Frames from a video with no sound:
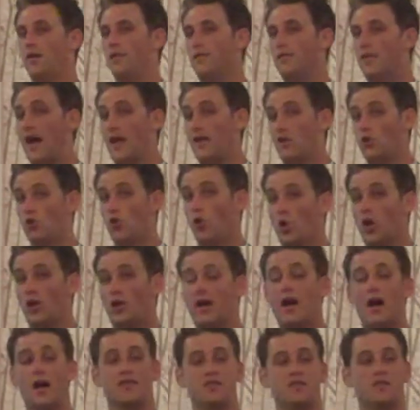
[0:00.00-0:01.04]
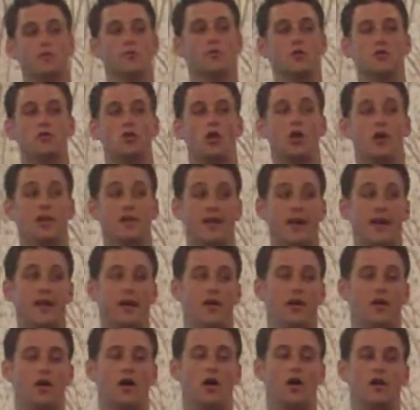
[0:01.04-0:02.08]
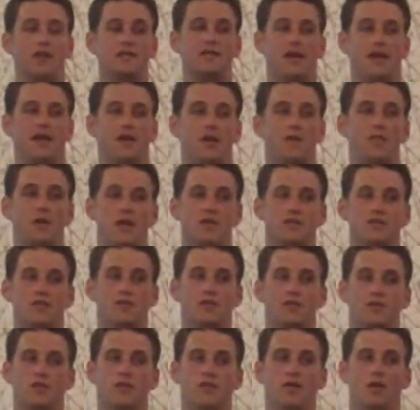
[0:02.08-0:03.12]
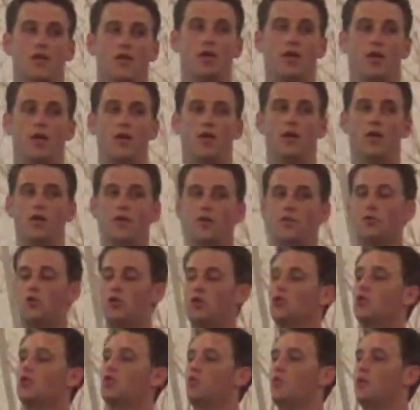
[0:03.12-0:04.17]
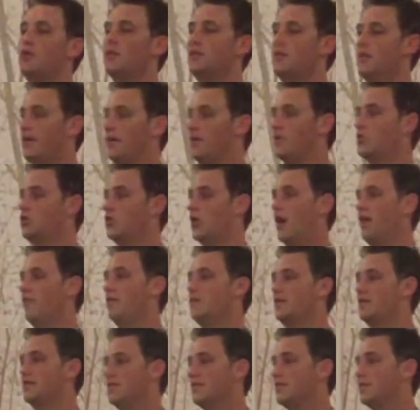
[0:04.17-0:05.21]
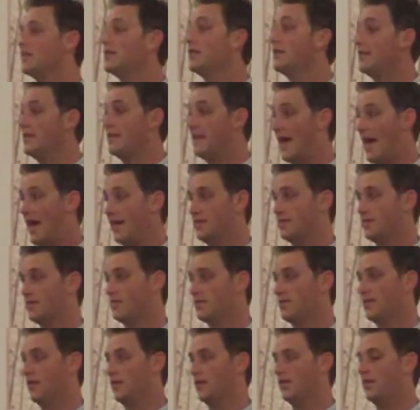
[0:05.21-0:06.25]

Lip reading: that your customers are getting on a day-to-day basis. Do suite tickets drive business? Yes.